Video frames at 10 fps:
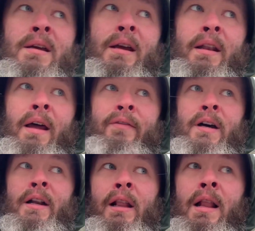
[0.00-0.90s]
And I've
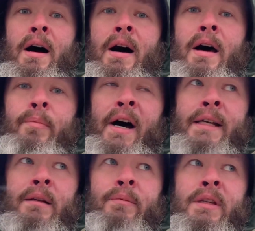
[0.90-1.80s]
caught a lot of
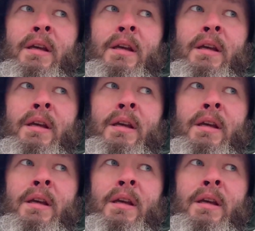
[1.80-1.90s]
possums.